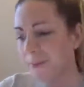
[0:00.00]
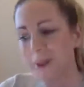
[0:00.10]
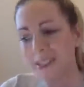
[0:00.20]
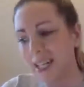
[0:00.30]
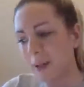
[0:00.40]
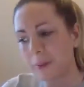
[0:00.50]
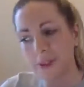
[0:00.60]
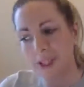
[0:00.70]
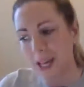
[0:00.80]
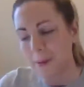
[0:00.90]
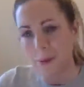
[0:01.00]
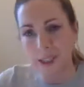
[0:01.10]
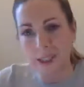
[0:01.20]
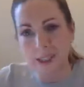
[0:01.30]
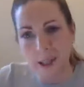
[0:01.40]
But I was unable to
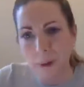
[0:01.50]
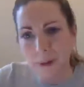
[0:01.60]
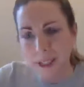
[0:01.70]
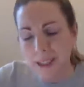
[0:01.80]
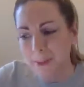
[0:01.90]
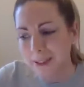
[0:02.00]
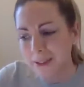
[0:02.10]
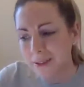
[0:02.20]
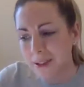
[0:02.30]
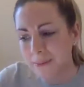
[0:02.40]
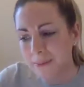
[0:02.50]
say what these meant.